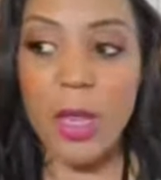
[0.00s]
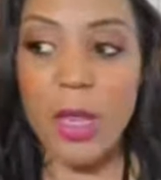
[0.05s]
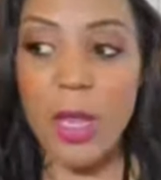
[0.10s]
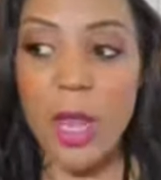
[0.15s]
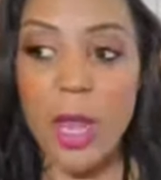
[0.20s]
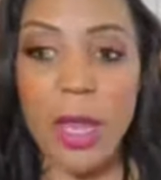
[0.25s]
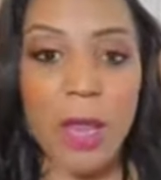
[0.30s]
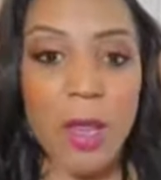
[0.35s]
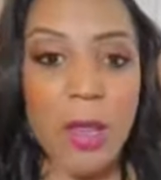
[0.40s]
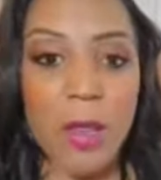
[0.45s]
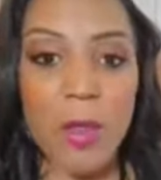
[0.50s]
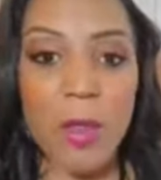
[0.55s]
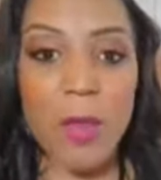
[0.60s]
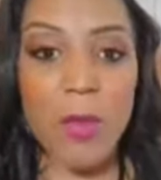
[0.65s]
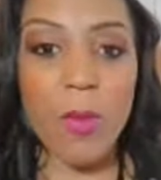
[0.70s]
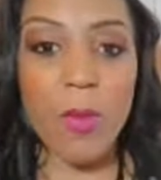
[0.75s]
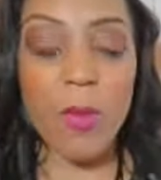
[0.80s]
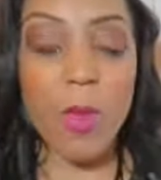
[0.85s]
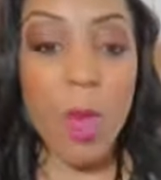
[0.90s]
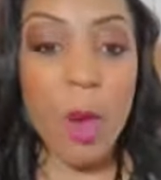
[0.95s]
Like
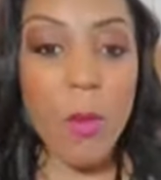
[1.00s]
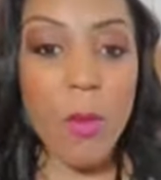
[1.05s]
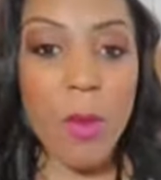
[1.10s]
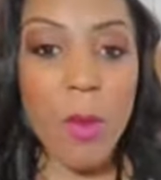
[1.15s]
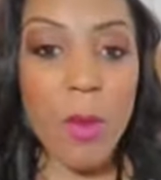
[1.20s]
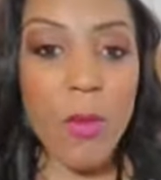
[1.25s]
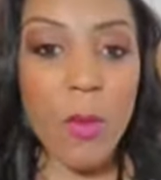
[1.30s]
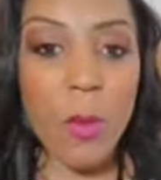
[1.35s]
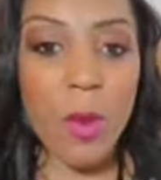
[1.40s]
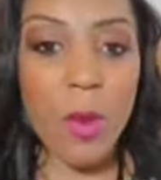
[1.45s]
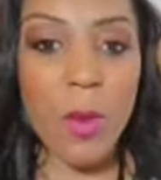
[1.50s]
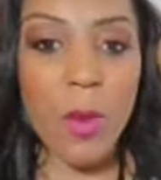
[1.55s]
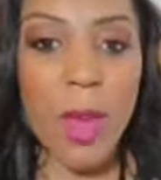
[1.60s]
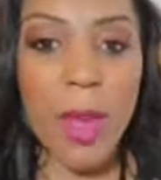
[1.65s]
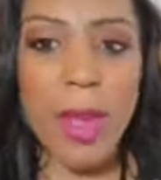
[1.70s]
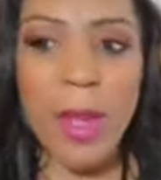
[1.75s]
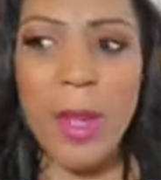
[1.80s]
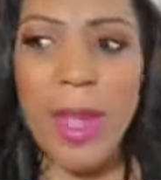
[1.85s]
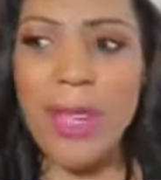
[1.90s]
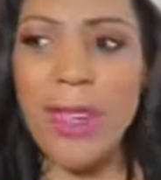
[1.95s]
no movement,
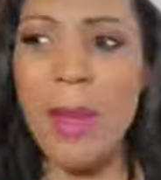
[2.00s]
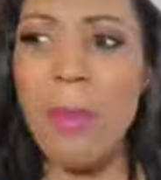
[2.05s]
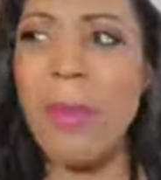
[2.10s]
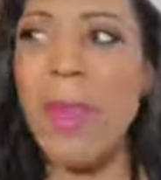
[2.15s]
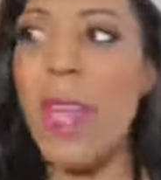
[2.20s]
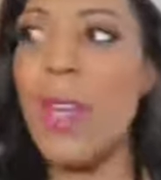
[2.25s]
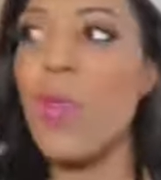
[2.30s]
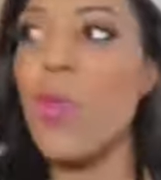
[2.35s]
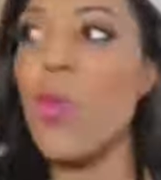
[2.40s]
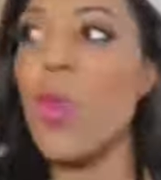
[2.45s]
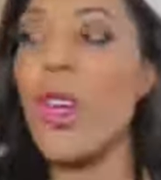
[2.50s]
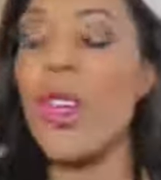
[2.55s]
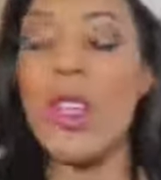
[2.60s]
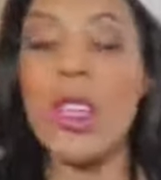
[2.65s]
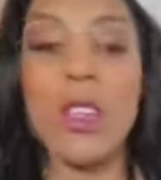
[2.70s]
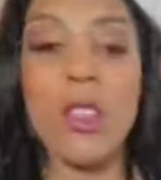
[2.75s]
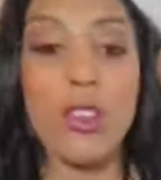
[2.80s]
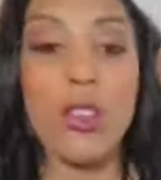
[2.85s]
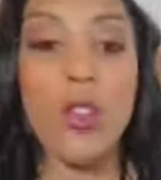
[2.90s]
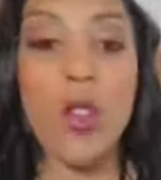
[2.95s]
right? And I'm like, what
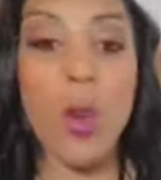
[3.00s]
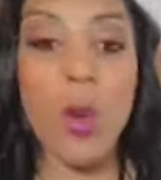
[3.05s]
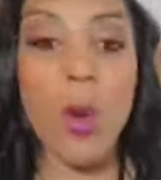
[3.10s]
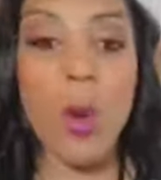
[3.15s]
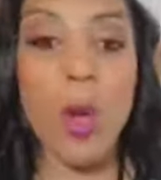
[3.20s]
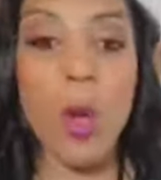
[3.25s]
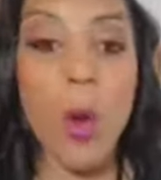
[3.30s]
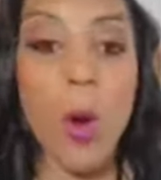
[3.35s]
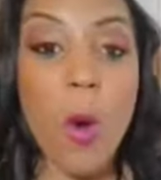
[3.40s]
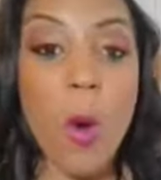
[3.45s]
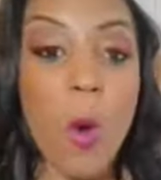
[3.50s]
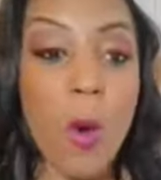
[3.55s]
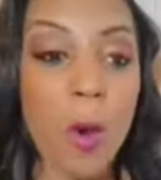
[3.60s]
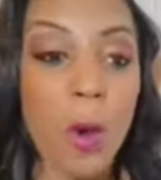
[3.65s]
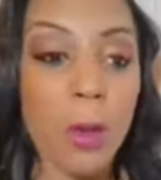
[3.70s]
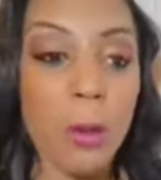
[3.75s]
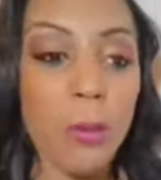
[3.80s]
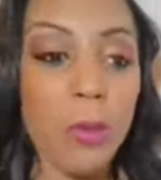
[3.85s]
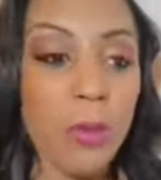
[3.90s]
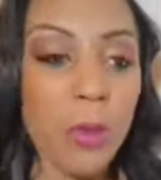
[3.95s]
is going
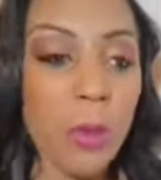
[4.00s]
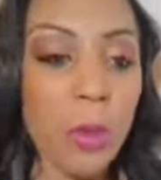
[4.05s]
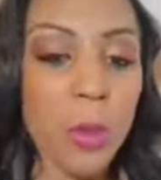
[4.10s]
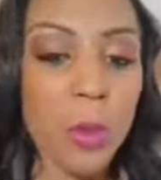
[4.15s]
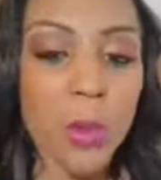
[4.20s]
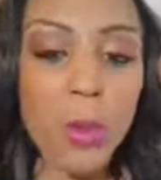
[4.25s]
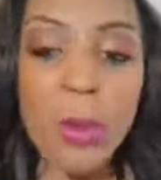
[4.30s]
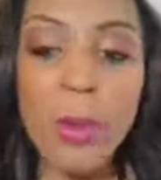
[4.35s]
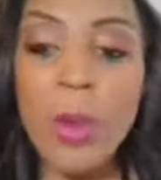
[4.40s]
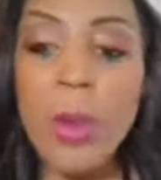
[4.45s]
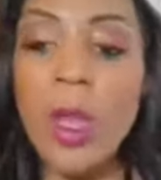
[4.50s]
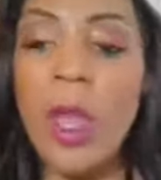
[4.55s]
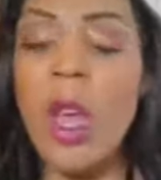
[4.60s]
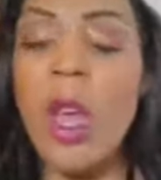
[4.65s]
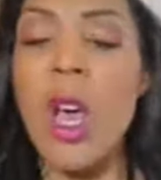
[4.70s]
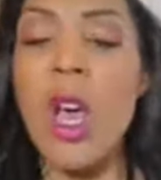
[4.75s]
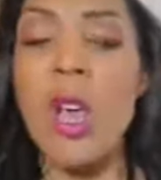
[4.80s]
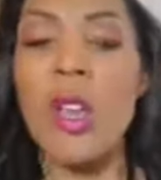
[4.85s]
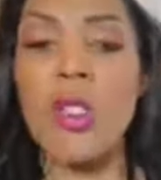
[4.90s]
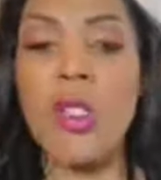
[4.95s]
on?
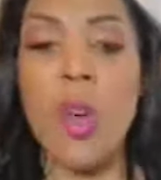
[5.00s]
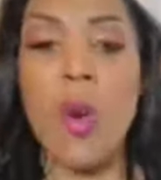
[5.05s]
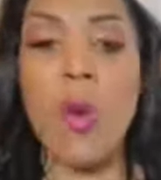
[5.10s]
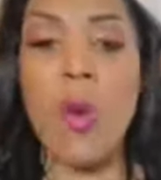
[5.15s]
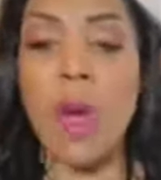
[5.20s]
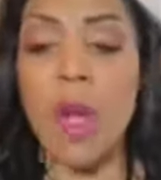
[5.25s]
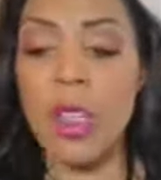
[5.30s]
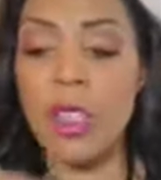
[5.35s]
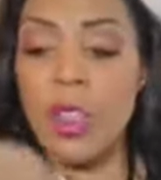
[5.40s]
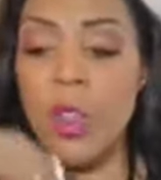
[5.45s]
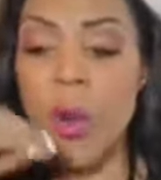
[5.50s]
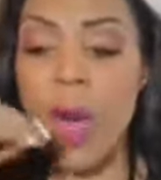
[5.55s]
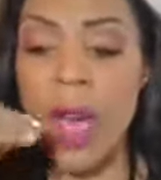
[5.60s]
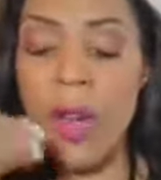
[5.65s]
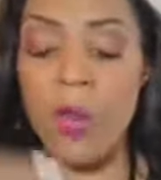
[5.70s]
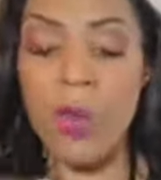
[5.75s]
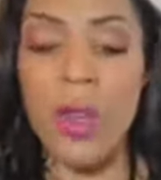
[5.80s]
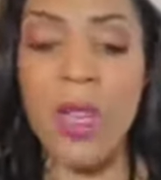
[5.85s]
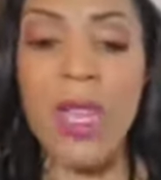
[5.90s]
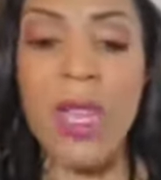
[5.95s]
So so
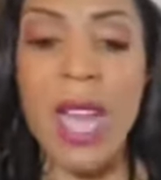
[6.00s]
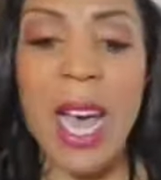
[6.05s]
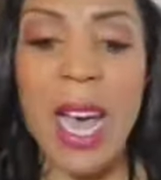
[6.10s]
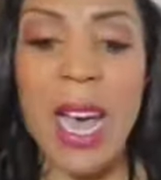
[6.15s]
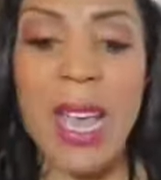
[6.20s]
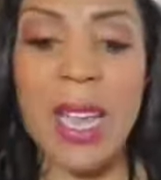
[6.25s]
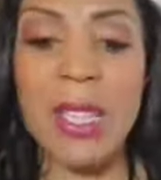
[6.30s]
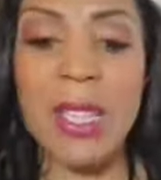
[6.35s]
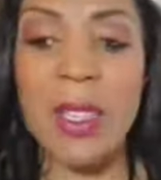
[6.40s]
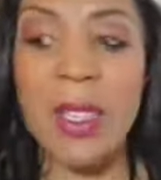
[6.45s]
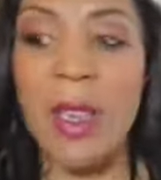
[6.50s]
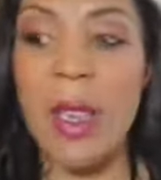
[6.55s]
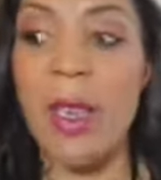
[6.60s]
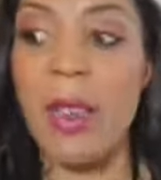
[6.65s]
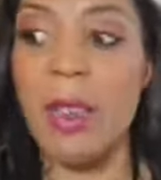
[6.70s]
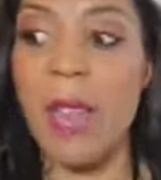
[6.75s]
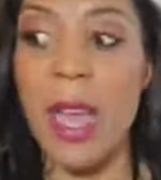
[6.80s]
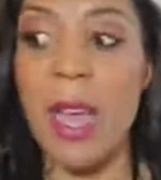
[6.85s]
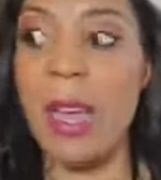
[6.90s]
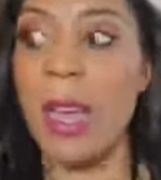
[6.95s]
I realized
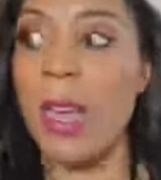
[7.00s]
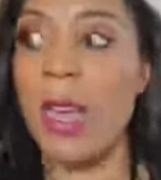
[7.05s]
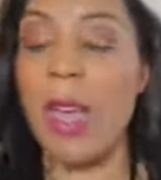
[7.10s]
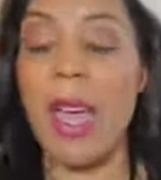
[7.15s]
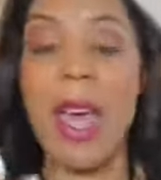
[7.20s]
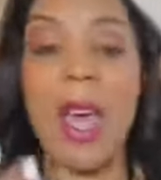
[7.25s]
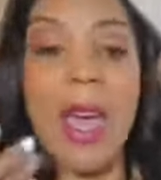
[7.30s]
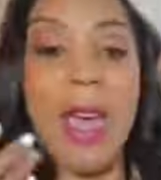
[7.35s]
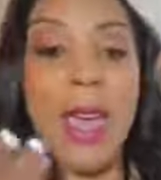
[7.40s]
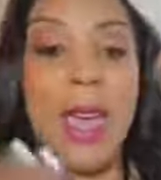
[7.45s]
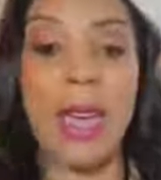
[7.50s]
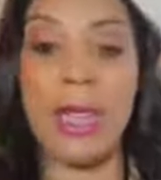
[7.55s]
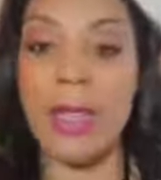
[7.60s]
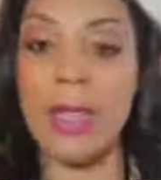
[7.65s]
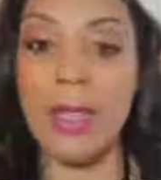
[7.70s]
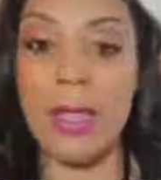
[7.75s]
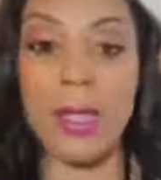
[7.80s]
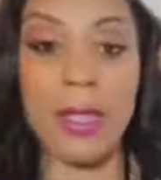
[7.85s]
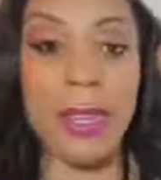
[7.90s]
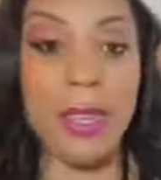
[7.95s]
like I had
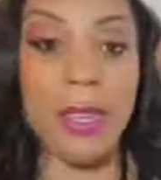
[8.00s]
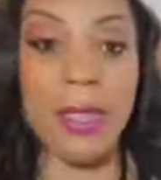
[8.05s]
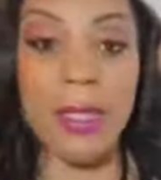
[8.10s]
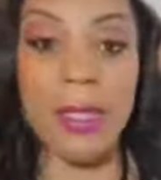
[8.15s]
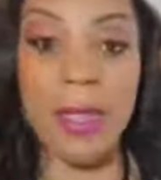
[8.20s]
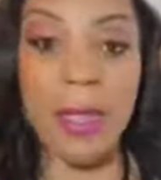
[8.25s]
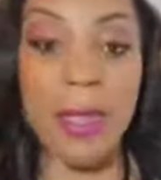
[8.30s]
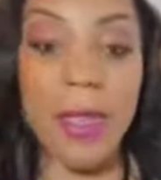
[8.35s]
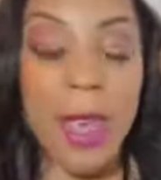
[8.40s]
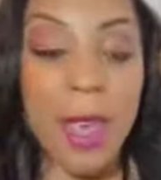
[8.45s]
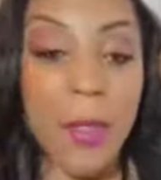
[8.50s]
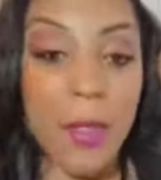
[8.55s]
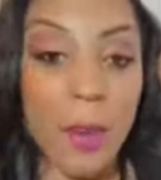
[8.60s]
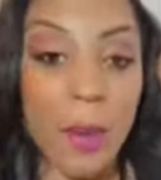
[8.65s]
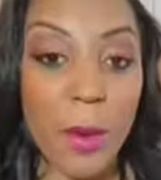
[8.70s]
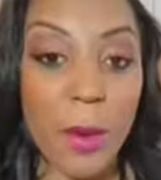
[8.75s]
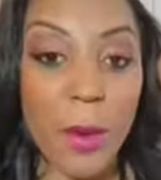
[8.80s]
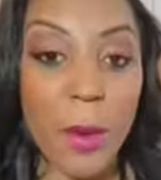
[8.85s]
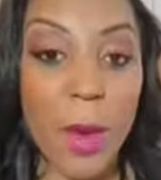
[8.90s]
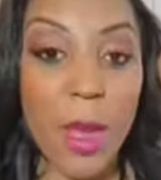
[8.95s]
to get it together,
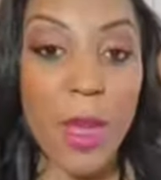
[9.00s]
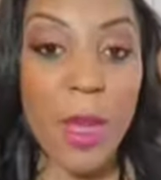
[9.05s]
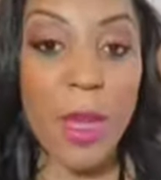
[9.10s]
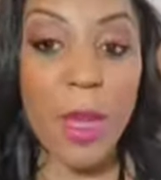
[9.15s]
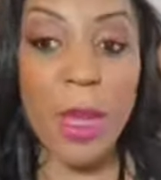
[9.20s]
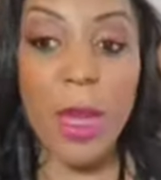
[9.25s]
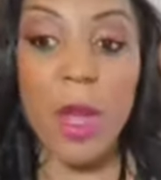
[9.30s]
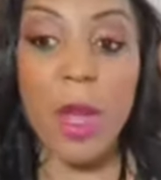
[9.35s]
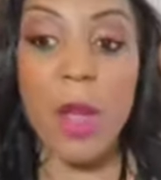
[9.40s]
right?